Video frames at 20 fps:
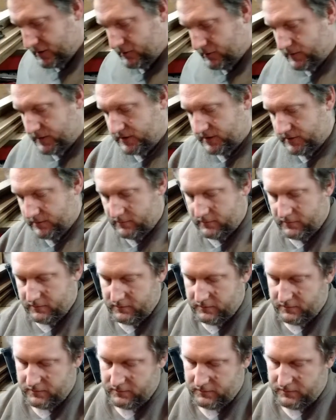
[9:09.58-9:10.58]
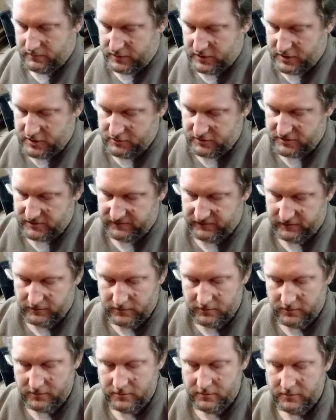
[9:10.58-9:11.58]
going to be some
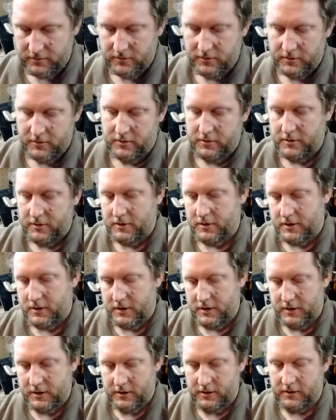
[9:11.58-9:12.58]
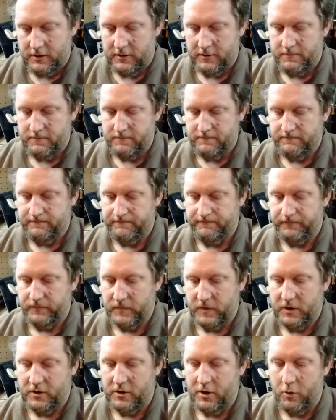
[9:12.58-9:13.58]
beautiful
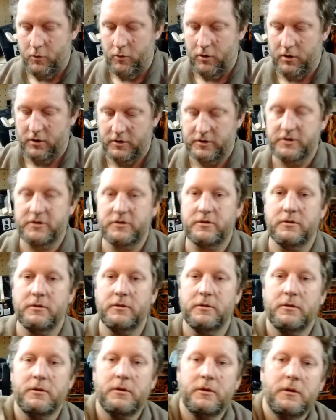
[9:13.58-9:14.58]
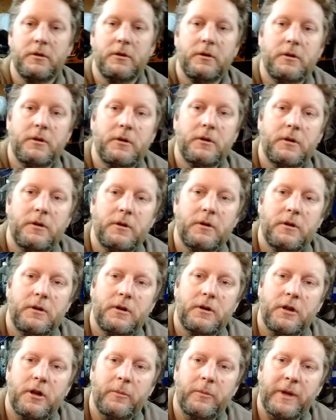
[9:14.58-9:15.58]
go-locks
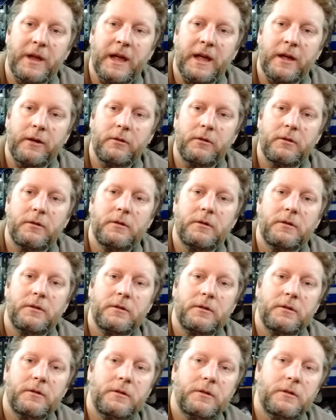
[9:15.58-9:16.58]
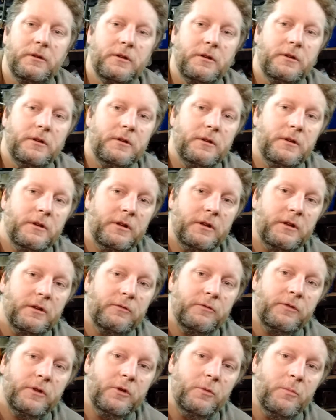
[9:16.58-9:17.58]
coming out in a
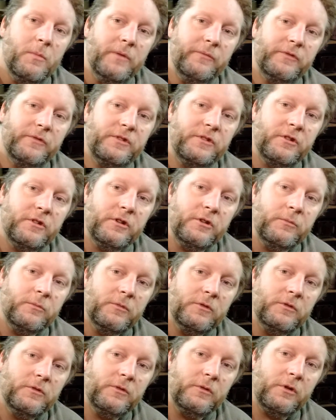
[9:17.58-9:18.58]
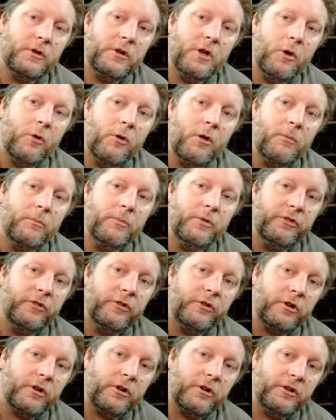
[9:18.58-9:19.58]
few months' time, sort of go-lock
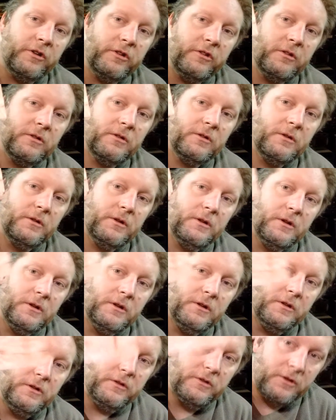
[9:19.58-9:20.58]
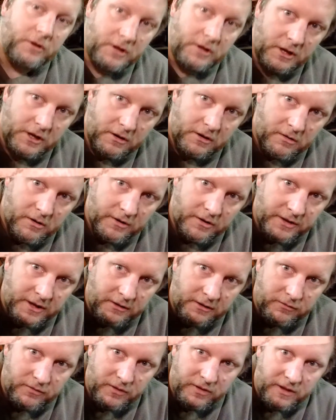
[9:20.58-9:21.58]
berserkers. So keep your eyes
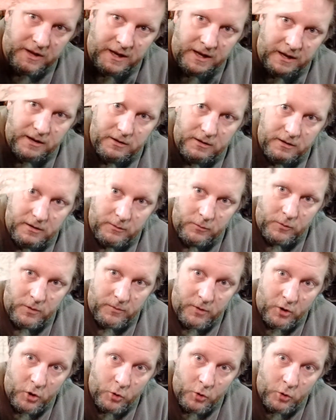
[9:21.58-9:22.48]
out for that. What I'm